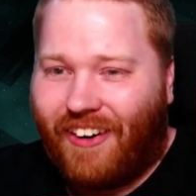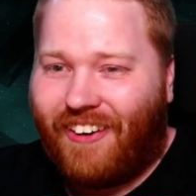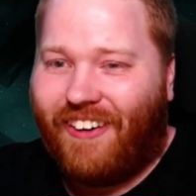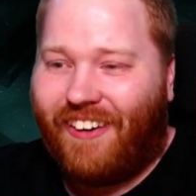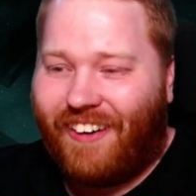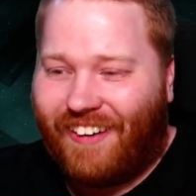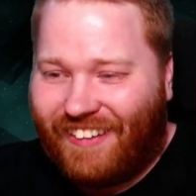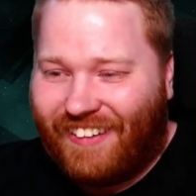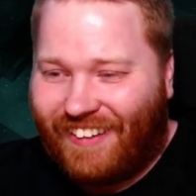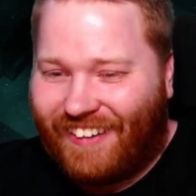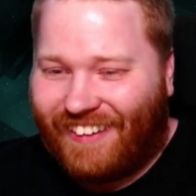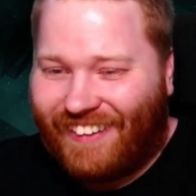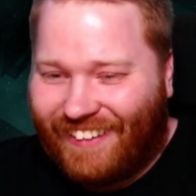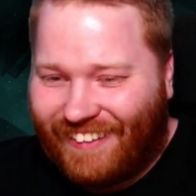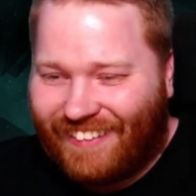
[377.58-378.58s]

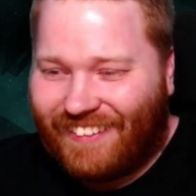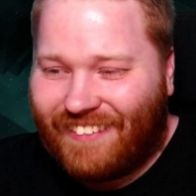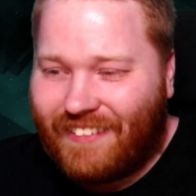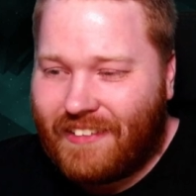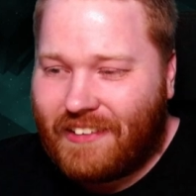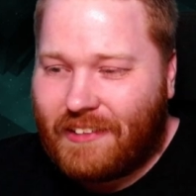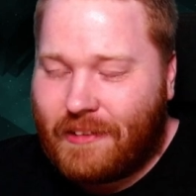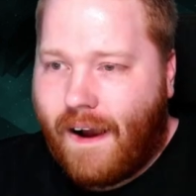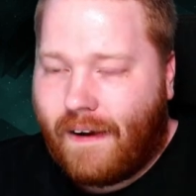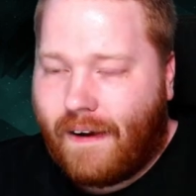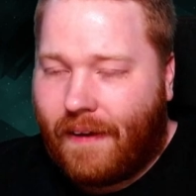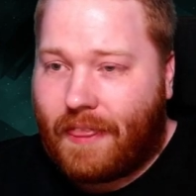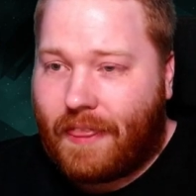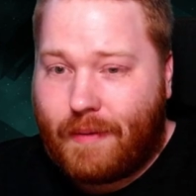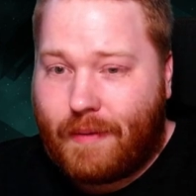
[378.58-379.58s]
the
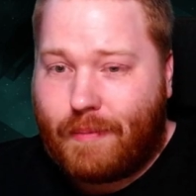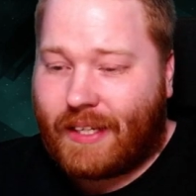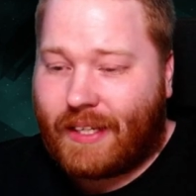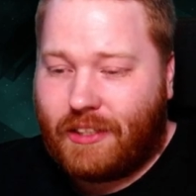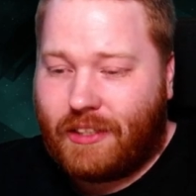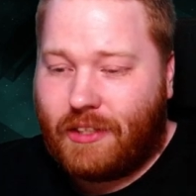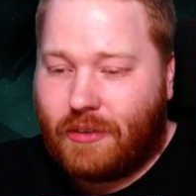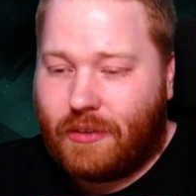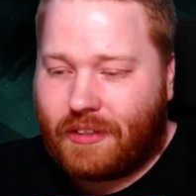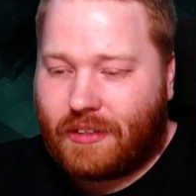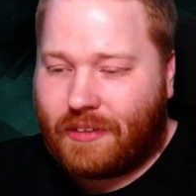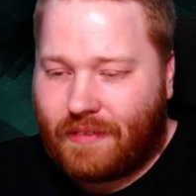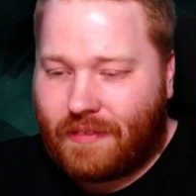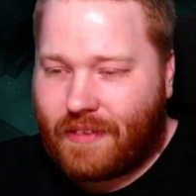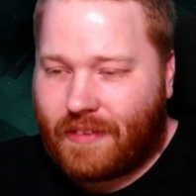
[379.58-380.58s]
big nuke
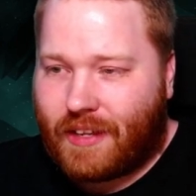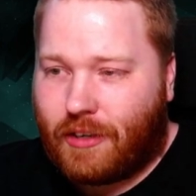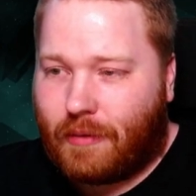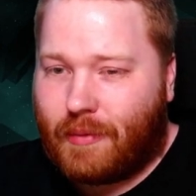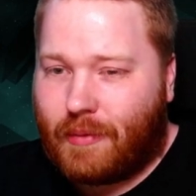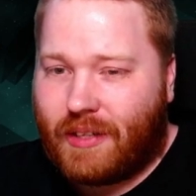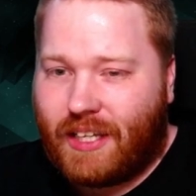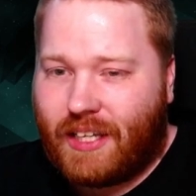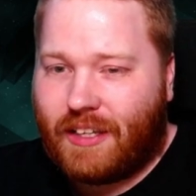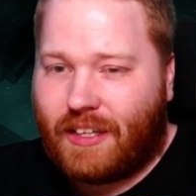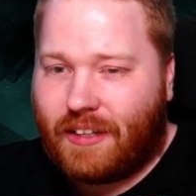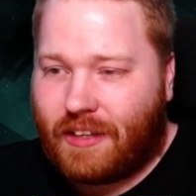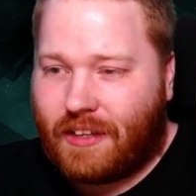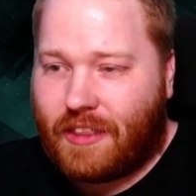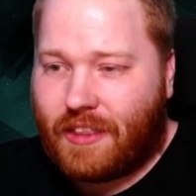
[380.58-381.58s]
that normally
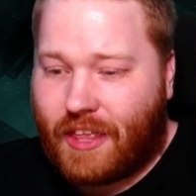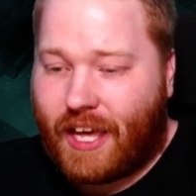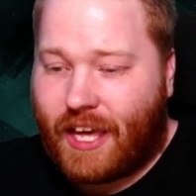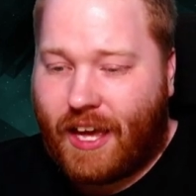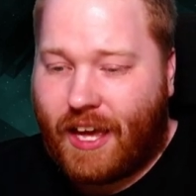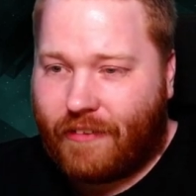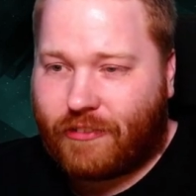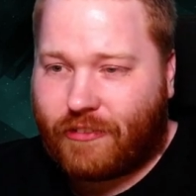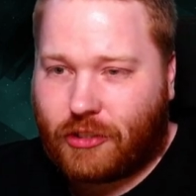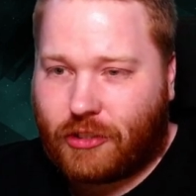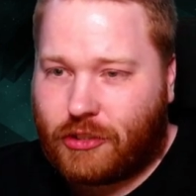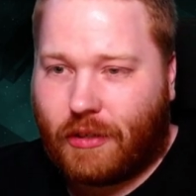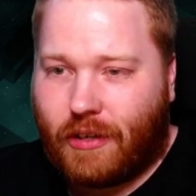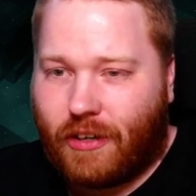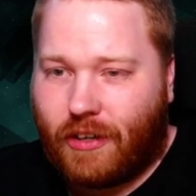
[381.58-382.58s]
they have
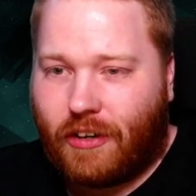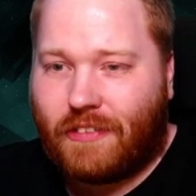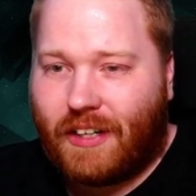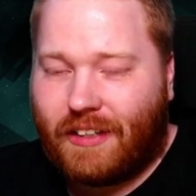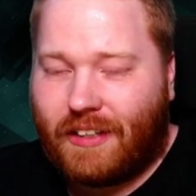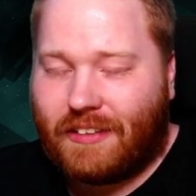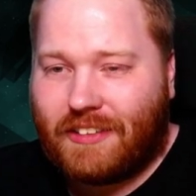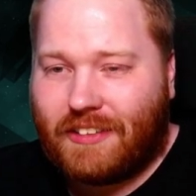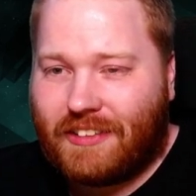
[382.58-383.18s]
control over